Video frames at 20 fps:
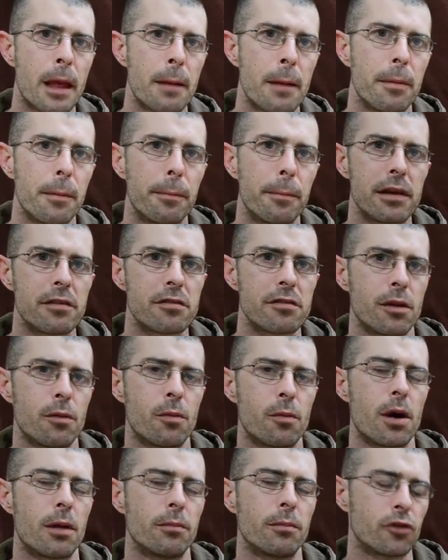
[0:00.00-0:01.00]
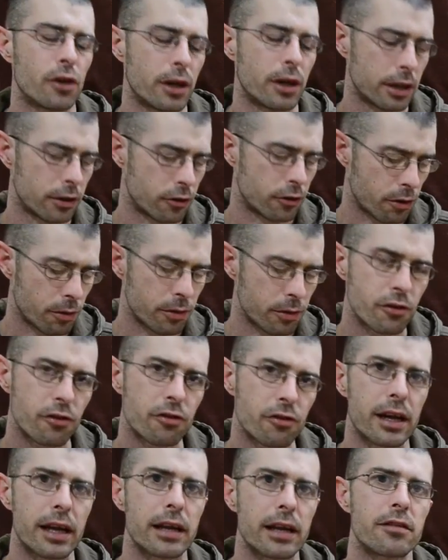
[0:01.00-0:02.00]
But basically what I'm trying to do is
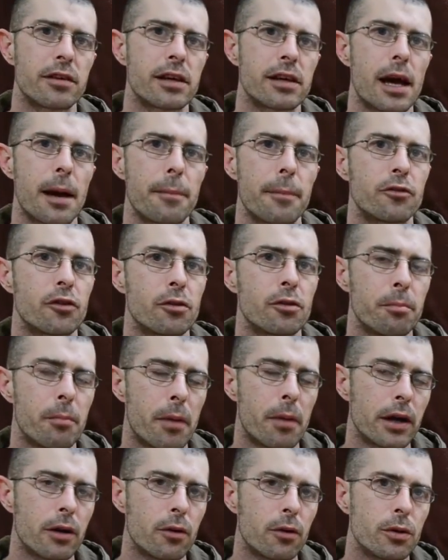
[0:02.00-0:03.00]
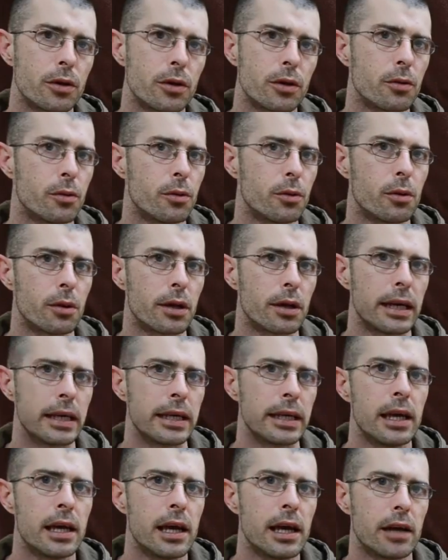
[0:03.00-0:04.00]
just get it to capture my audio
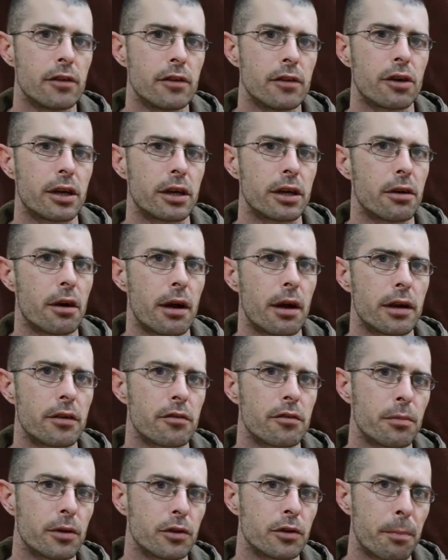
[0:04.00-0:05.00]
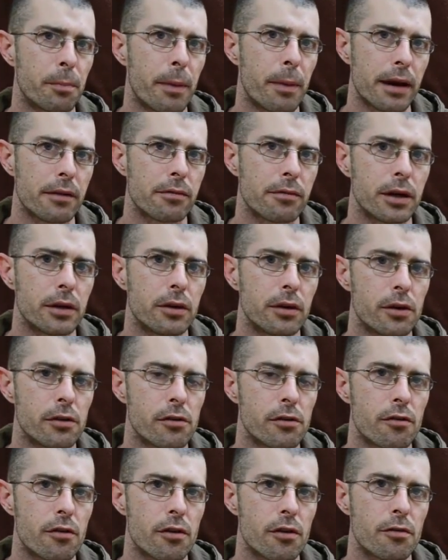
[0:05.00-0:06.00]
only and try to cut out as much background
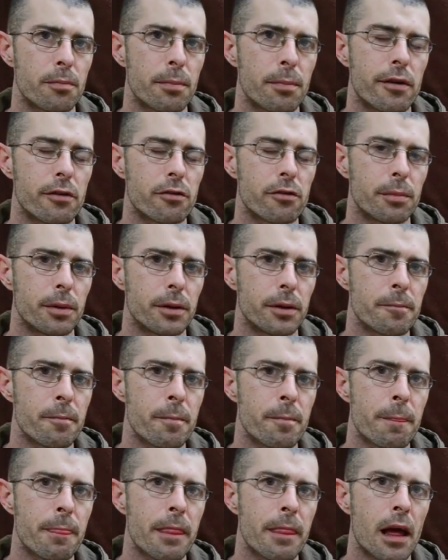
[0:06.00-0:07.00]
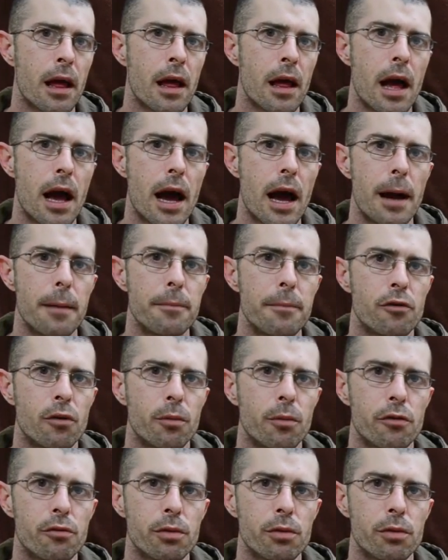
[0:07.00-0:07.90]
noise as possible. So we'll